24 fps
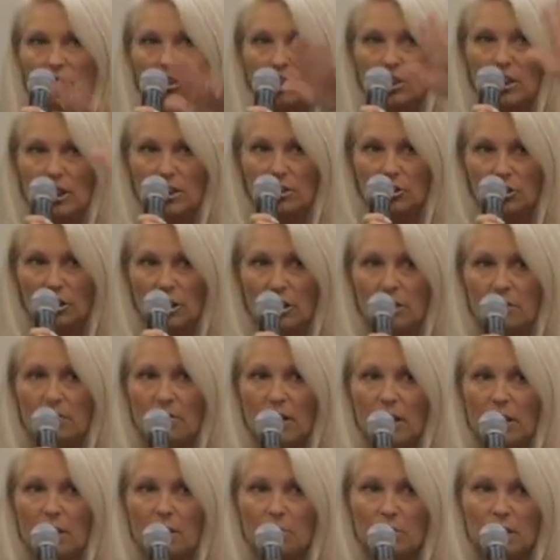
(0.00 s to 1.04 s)
change our
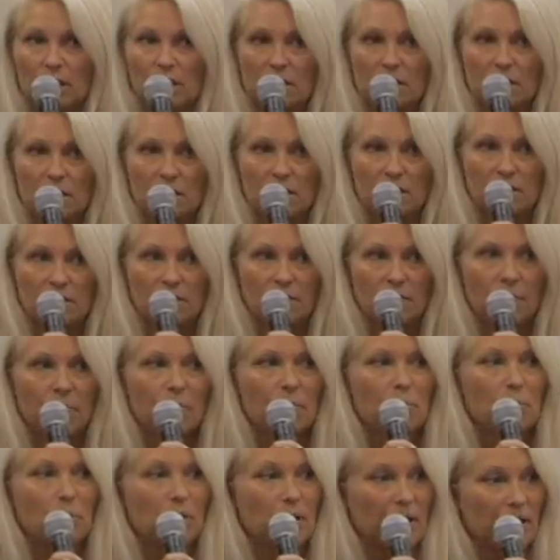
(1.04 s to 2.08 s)
environment,
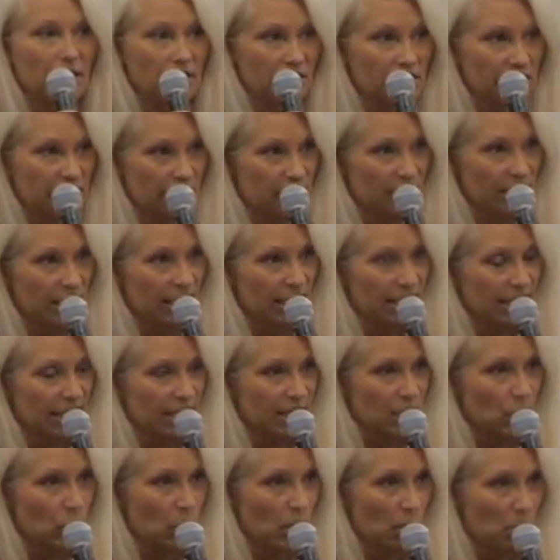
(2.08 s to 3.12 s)
put healthier things
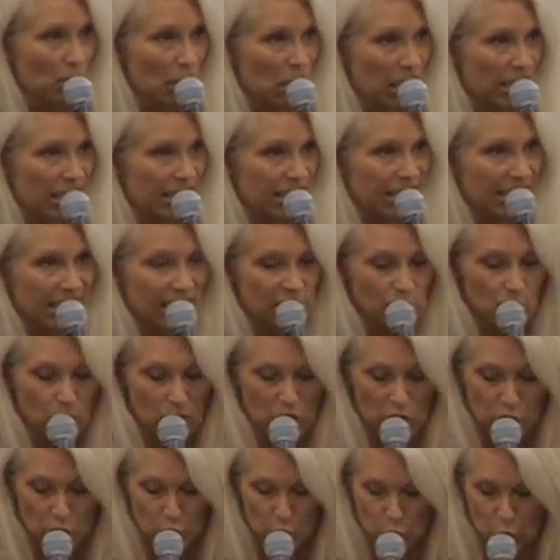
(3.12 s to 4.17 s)
into our bodies, into
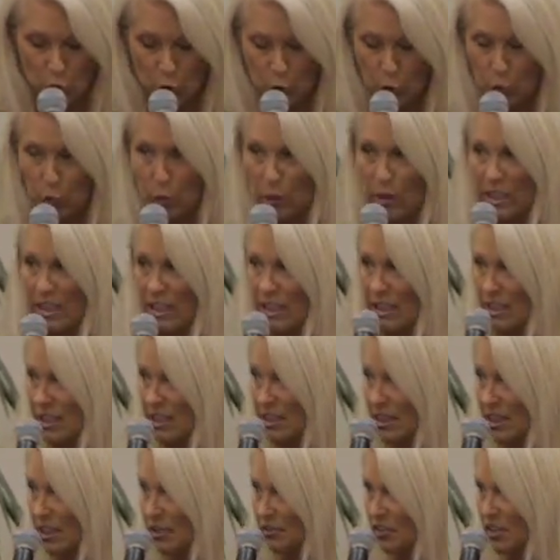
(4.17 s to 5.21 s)
our
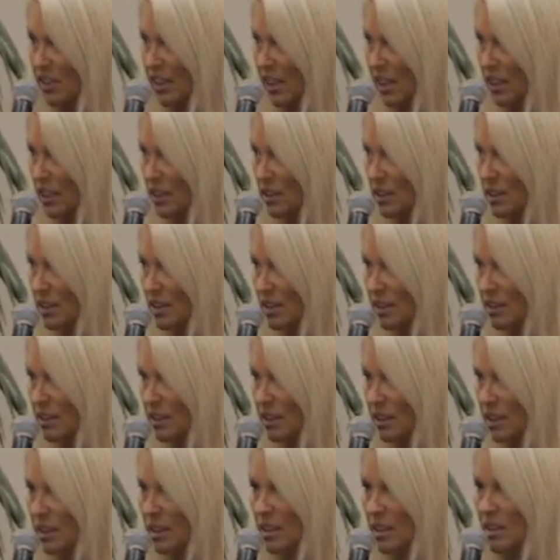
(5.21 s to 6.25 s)
trillions of cells,
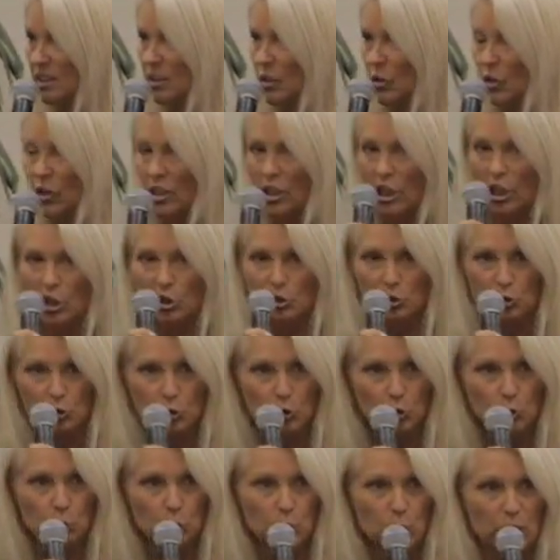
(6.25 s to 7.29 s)
so that our
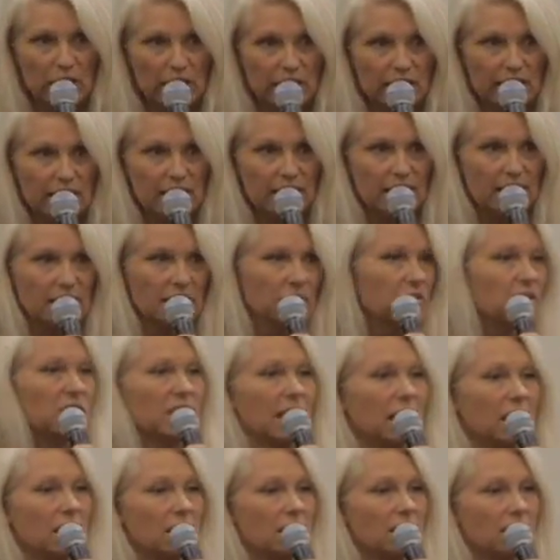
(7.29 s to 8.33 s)
trillions of
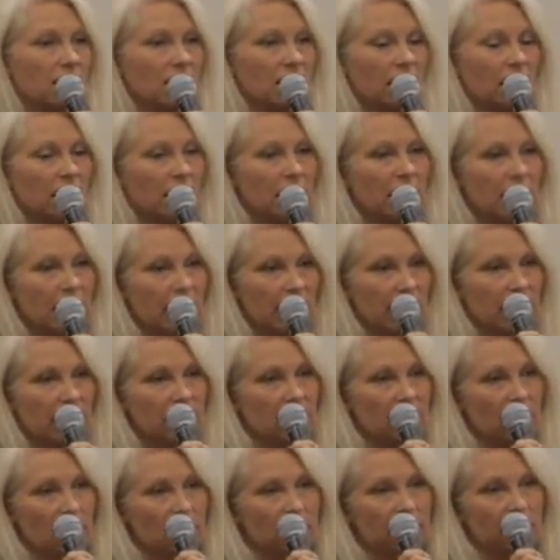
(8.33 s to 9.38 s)
cells can
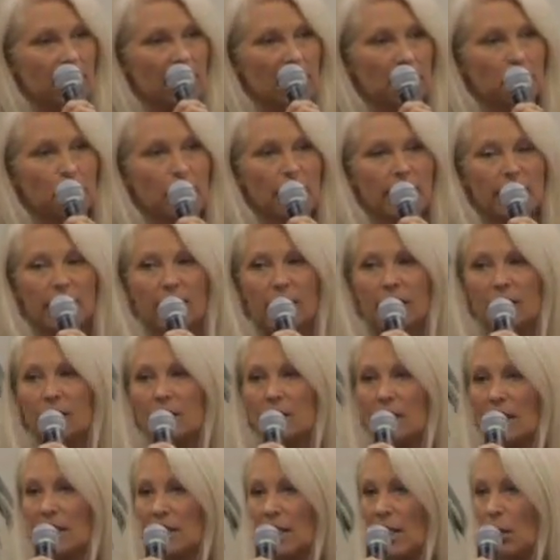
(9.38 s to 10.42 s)
start vibrating
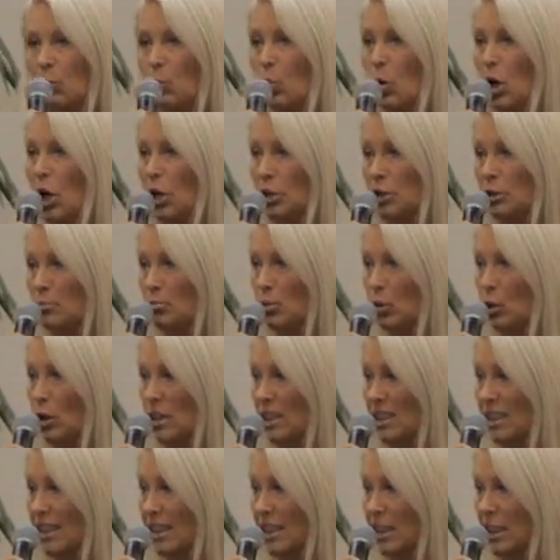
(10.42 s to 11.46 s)
like that water
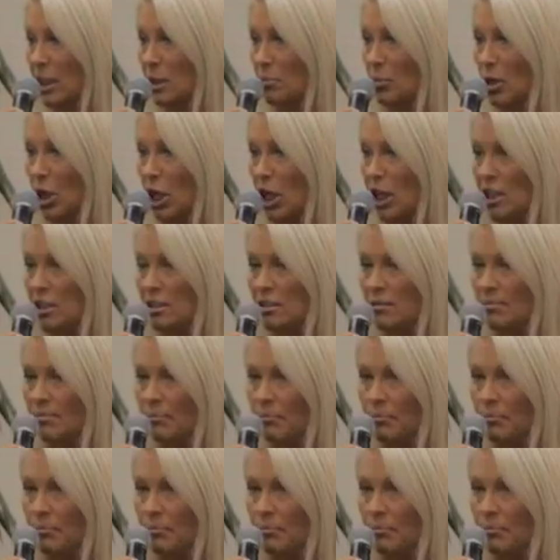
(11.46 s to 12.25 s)
boiling in the pot.